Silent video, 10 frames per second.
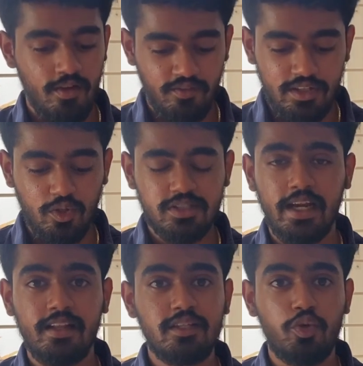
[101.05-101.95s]
Without
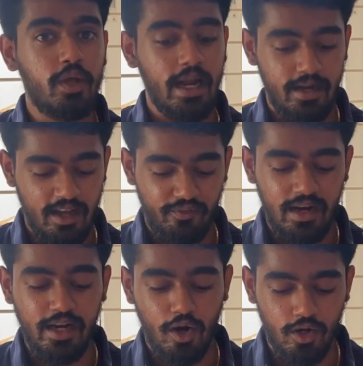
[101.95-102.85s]
studying these, you can
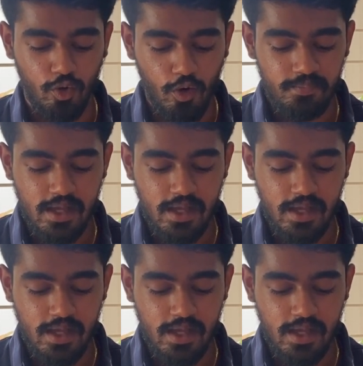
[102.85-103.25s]
definitely not go.